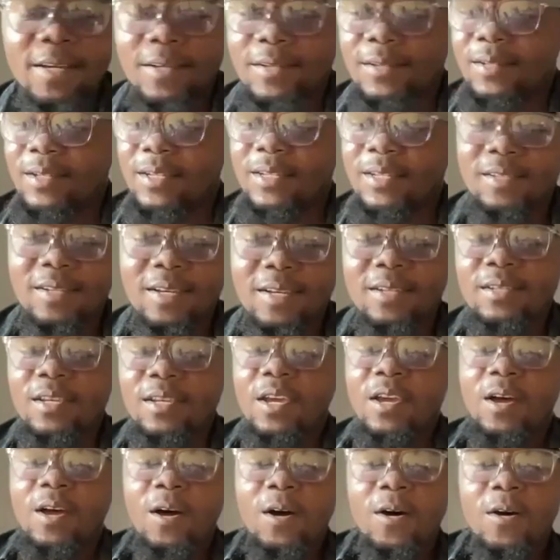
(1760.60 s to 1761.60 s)
nice. That's nice.
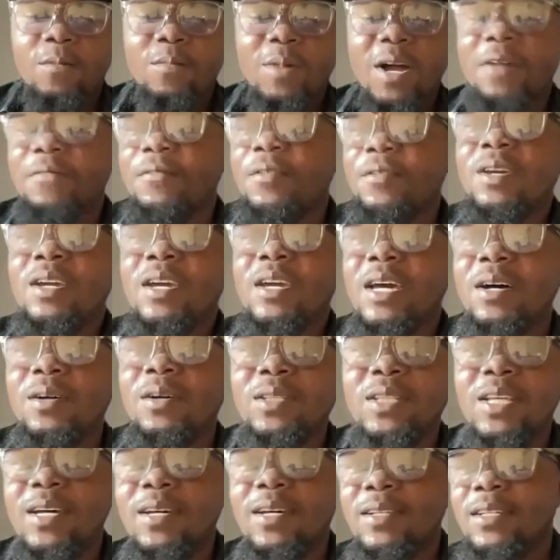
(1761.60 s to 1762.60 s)
Have you
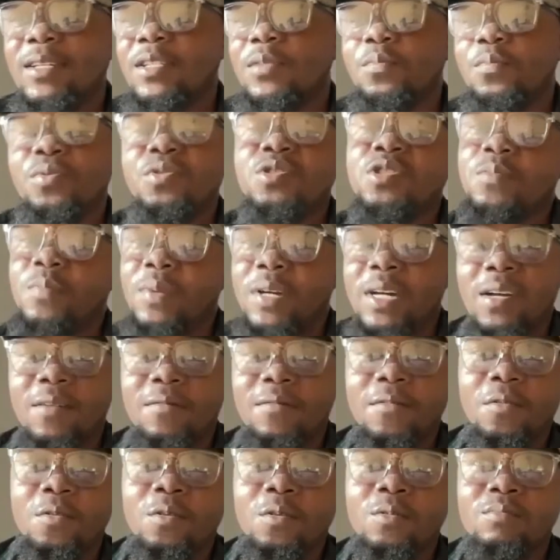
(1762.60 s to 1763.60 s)
encountered any
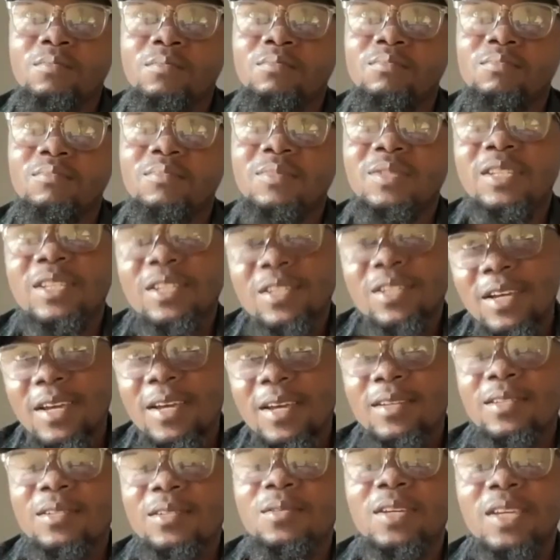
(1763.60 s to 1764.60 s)
pushback from
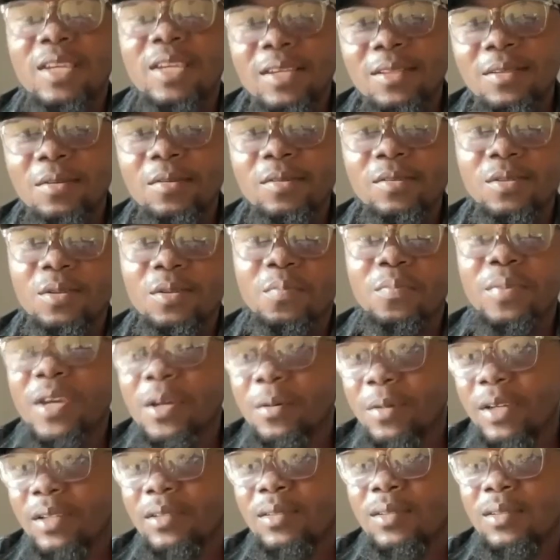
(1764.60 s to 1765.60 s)
teachers, educators, or
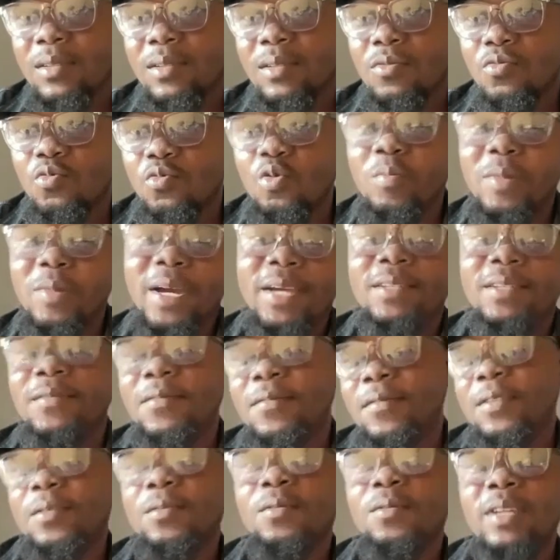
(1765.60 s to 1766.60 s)
parents who might
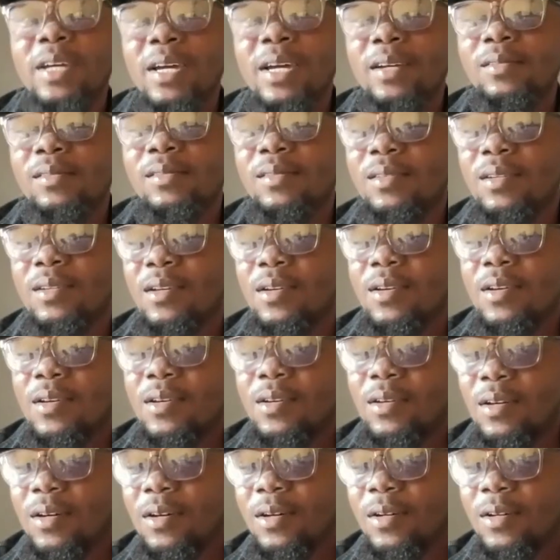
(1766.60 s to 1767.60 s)
feel that
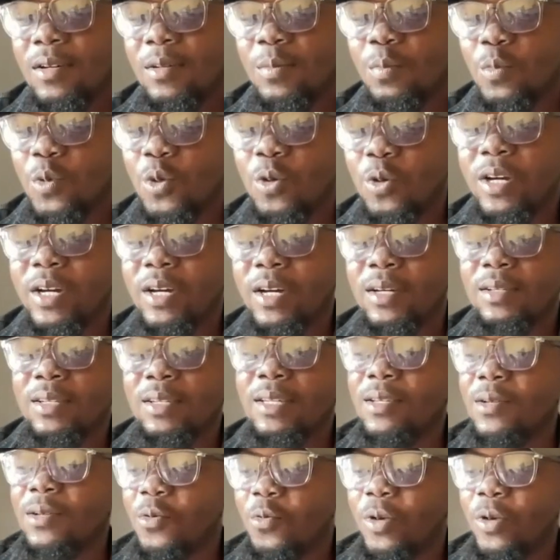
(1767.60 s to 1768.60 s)
you are
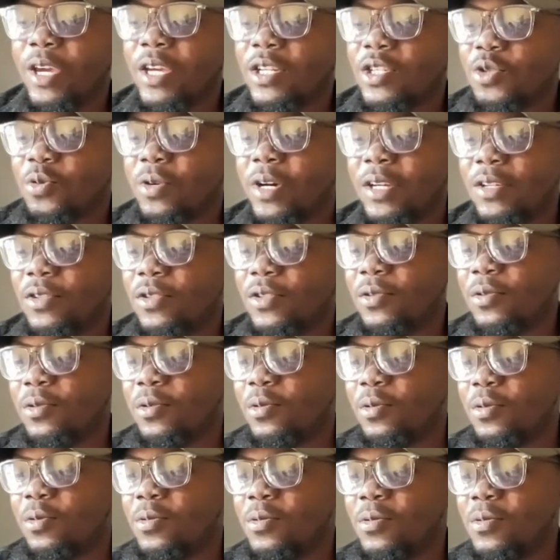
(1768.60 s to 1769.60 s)
in a way trying
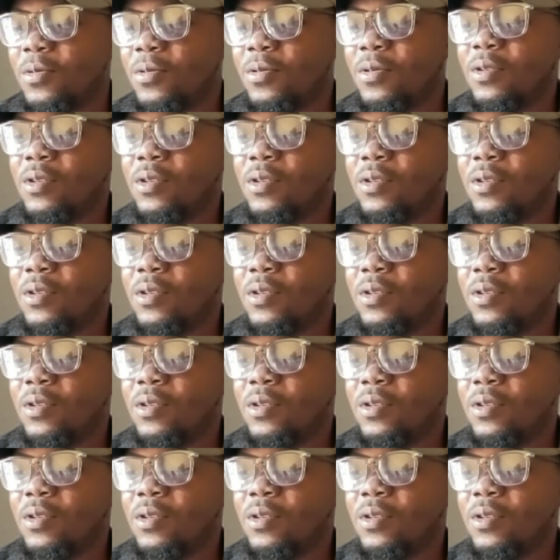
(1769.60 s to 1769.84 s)
to